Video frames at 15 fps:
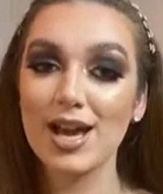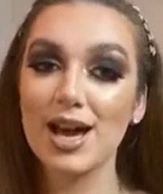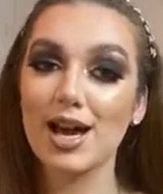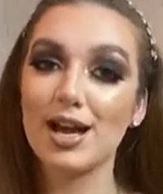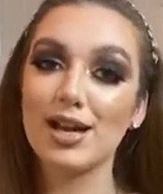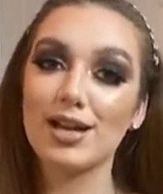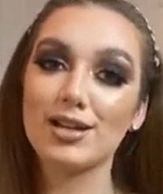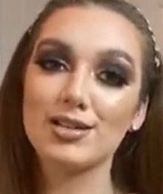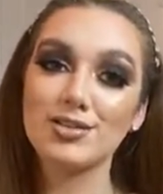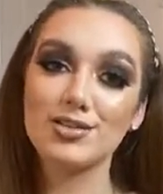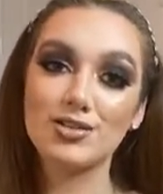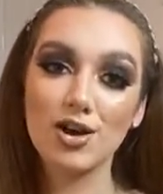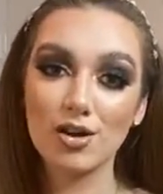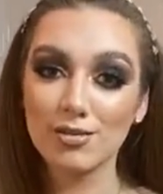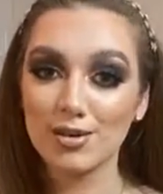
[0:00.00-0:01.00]
and
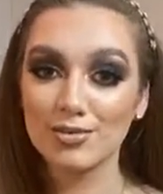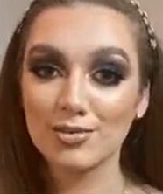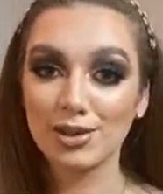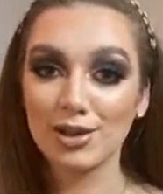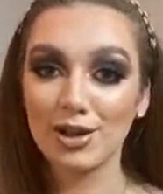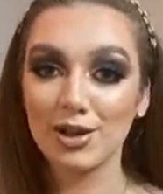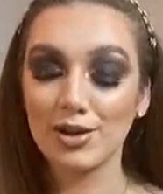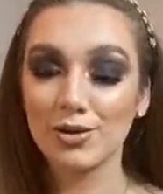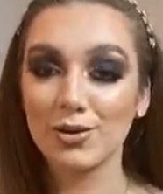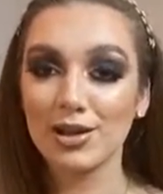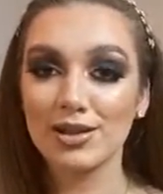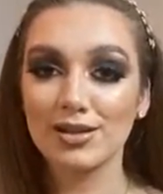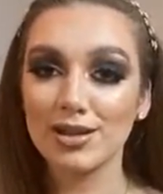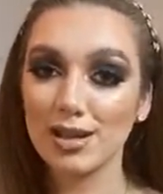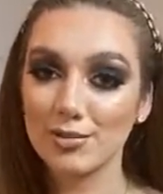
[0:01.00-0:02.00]
comment below,
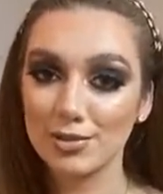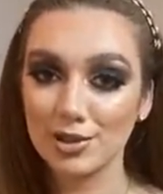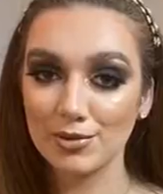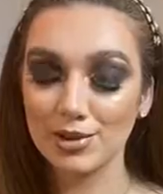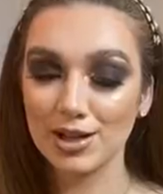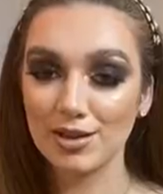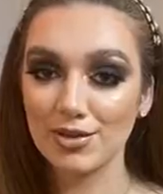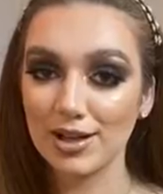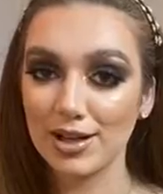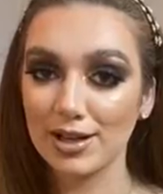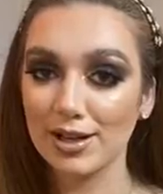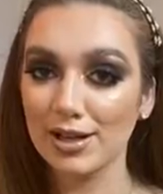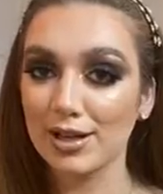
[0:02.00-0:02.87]
let me know what you think,